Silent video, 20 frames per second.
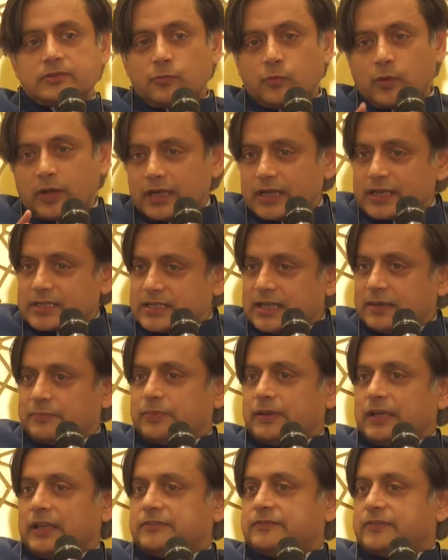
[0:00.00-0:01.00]
And one
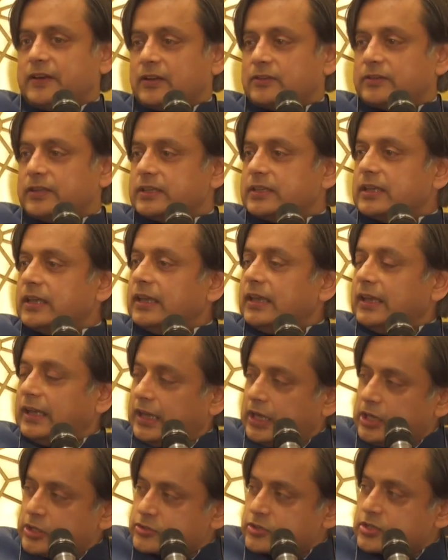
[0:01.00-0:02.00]
example I found that
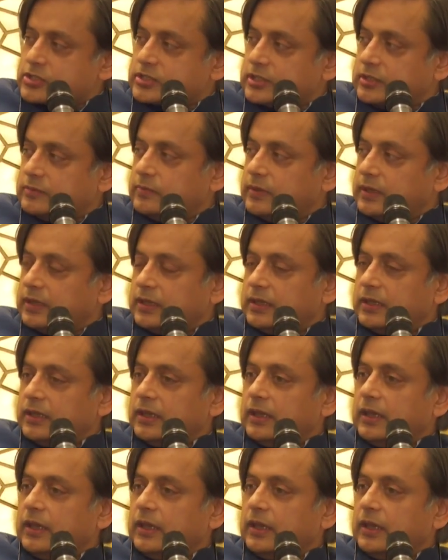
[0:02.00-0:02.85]
interested me